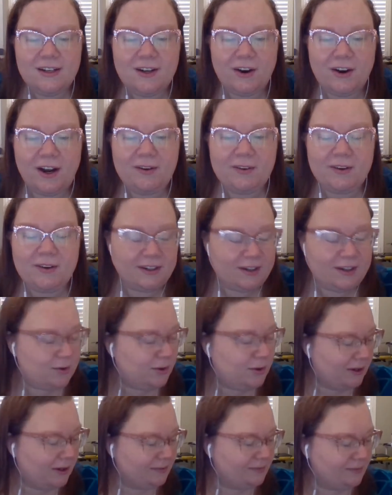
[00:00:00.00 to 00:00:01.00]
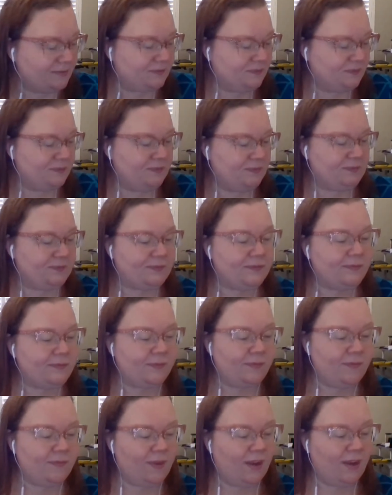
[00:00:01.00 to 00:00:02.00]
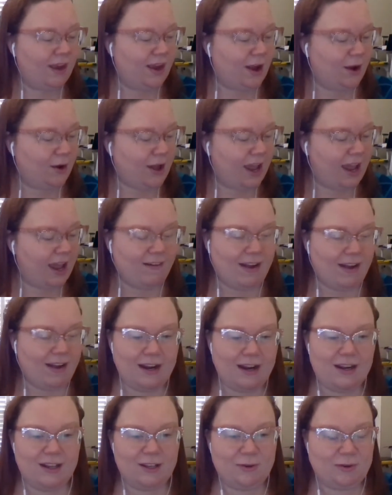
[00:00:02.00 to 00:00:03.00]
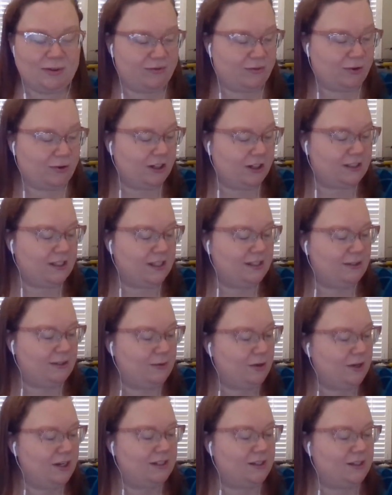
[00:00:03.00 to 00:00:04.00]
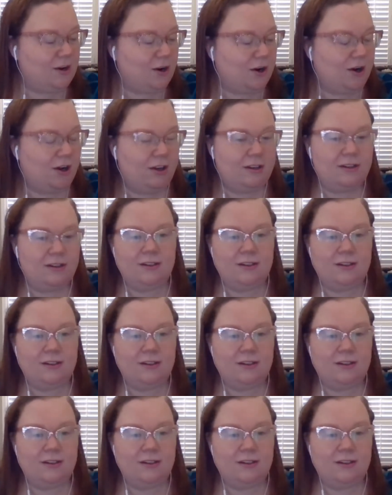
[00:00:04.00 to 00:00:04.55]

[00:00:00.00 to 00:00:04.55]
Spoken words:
great one. Cool. Okay, I've got another one for us. This one is called